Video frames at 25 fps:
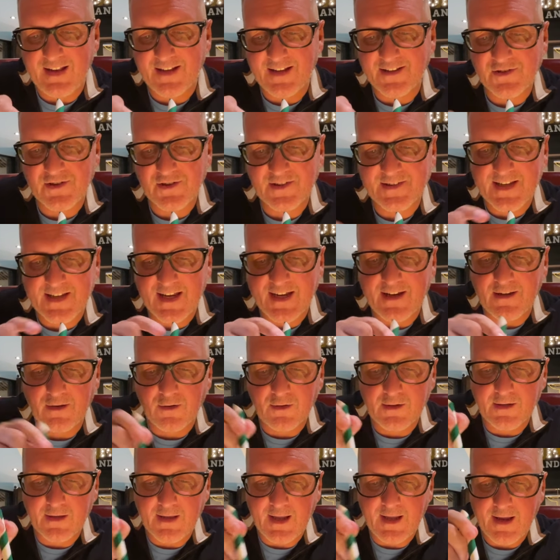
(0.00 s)
Let's just take a
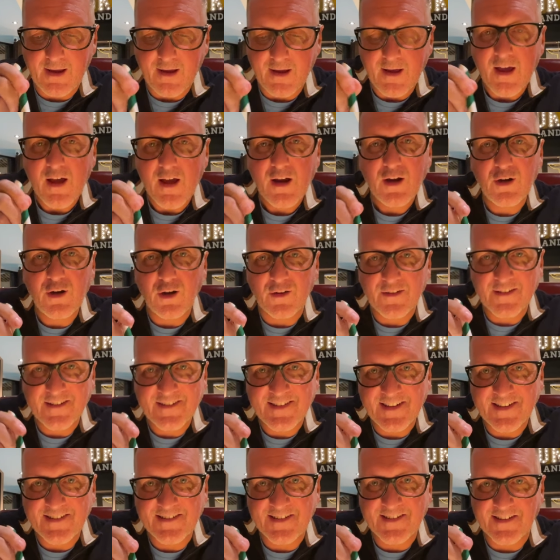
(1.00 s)
look at the
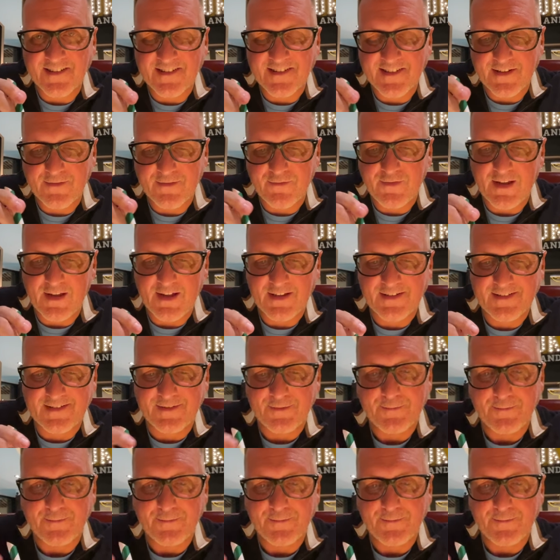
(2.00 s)
consistency of this.